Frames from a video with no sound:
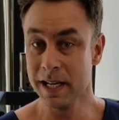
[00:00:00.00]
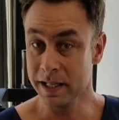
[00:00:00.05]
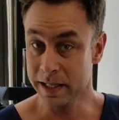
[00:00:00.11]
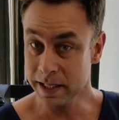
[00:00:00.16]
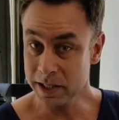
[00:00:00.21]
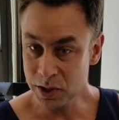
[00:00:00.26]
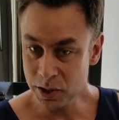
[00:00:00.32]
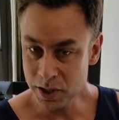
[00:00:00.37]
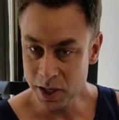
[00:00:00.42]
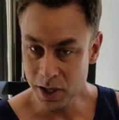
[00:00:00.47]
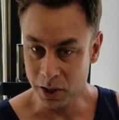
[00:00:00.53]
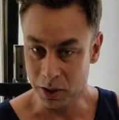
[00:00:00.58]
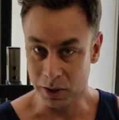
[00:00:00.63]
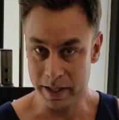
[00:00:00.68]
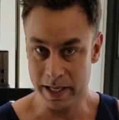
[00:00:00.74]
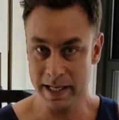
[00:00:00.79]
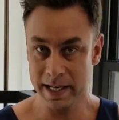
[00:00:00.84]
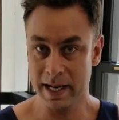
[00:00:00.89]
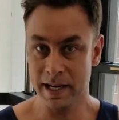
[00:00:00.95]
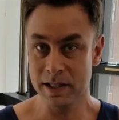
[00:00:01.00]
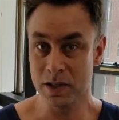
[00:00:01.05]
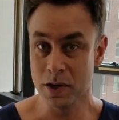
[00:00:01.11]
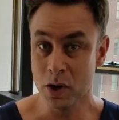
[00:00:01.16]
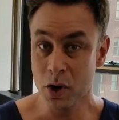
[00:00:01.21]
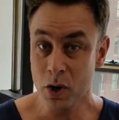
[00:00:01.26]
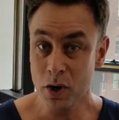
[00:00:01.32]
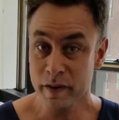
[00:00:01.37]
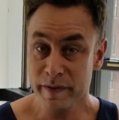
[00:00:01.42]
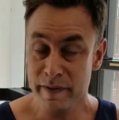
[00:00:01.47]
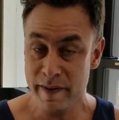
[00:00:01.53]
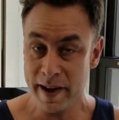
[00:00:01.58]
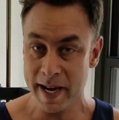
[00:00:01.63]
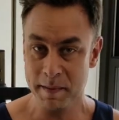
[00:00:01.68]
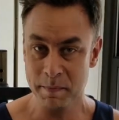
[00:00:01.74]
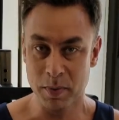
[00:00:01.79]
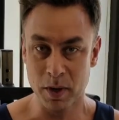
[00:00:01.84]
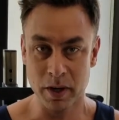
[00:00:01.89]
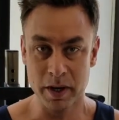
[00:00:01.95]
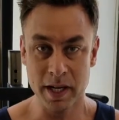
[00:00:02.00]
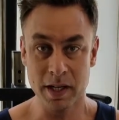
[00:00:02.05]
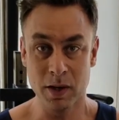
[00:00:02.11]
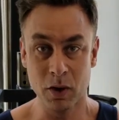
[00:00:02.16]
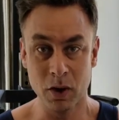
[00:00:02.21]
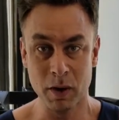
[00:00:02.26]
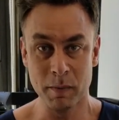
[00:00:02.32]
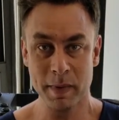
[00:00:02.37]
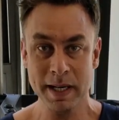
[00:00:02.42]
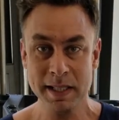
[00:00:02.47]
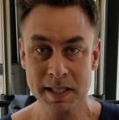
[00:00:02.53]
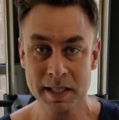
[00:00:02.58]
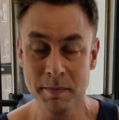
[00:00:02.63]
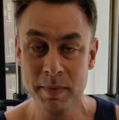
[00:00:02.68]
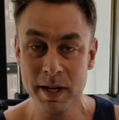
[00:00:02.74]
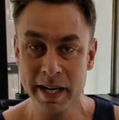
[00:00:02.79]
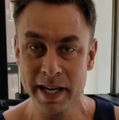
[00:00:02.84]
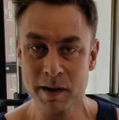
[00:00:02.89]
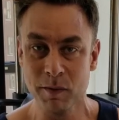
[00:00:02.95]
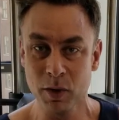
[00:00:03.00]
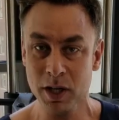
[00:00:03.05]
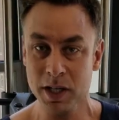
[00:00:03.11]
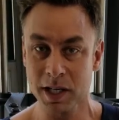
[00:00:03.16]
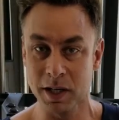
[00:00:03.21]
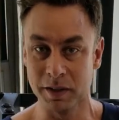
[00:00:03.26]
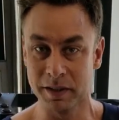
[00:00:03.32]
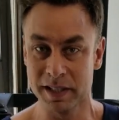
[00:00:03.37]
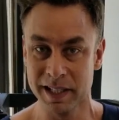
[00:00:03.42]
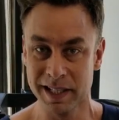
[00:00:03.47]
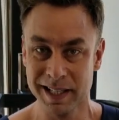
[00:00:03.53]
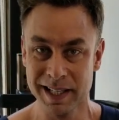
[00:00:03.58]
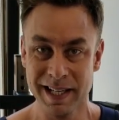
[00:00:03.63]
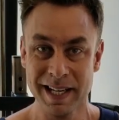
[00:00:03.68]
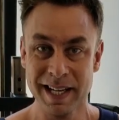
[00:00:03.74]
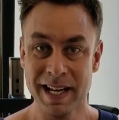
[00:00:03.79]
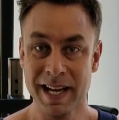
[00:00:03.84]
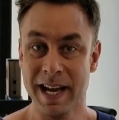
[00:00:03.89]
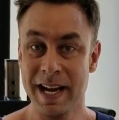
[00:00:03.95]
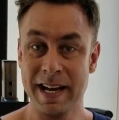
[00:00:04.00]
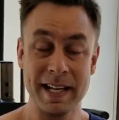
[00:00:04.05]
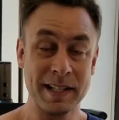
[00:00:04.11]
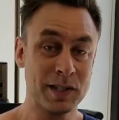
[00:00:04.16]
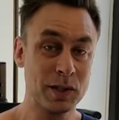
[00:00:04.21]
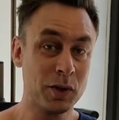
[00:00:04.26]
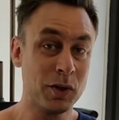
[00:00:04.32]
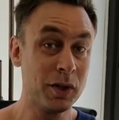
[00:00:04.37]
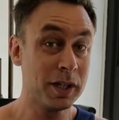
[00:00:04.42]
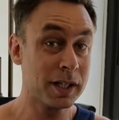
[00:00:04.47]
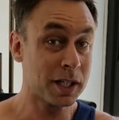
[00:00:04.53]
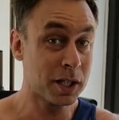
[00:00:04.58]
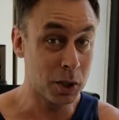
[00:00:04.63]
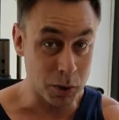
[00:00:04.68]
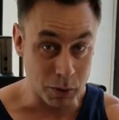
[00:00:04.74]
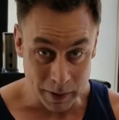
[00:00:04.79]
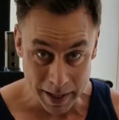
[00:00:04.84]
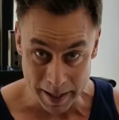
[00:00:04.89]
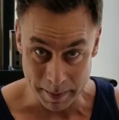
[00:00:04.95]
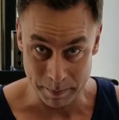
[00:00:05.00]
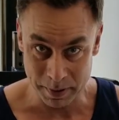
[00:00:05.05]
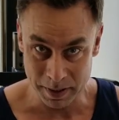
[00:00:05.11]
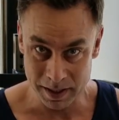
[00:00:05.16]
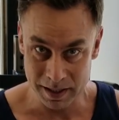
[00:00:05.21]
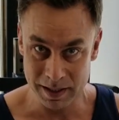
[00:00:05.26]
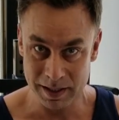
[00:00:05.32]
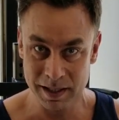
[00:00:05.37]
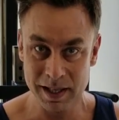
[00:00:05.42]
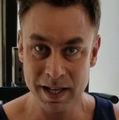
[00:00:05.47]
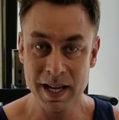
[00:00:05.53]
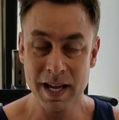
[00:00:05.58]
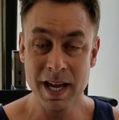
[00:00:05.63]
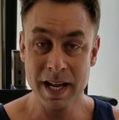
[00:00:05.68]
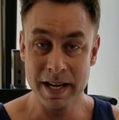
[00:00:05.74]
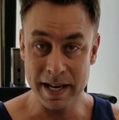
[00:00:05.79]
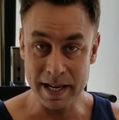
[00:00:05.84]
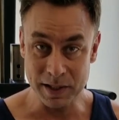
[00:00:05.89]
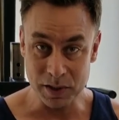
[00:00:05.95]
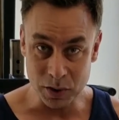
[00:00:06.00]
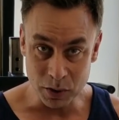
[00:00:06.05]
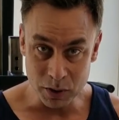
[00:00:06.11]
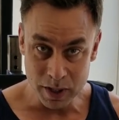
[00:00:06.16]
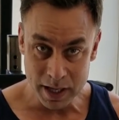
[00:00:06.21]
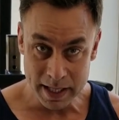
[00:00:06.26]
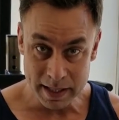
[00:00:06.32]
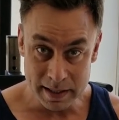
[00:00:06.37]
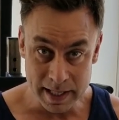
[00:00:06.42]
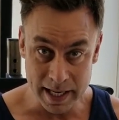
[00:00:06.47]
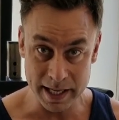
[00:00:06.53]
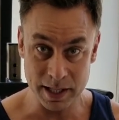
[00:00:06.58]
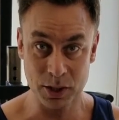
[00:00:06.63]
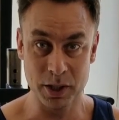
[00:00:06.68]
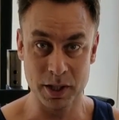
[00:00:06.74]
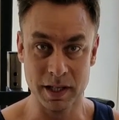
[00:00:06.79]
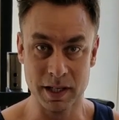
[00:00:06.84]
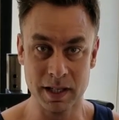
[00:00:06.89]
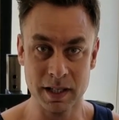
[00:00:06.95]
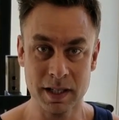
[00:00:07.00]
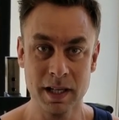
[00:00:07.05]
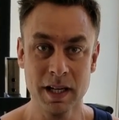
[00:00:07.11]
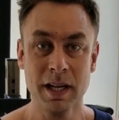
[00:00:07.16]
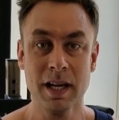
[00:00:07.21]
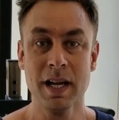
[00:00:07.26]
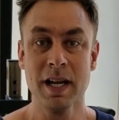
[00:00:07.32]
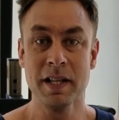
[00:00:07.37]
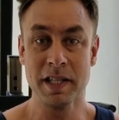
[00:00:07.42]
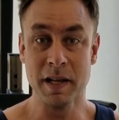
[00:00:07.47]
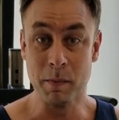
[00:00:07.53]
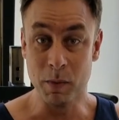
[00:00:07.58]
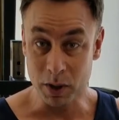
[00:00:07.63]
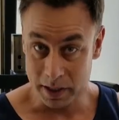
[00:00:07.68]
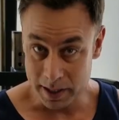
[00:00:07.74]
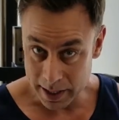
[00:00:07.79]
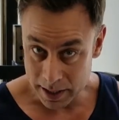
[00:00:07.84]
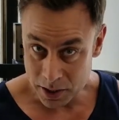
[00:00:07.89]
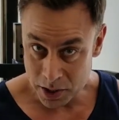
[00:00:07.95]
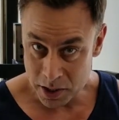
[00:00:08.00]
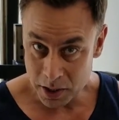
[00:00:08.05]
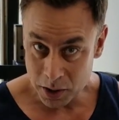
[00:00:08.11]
Did you know that there's no fat burning or muscle building workout? That's all crap. There's only tension. The more tension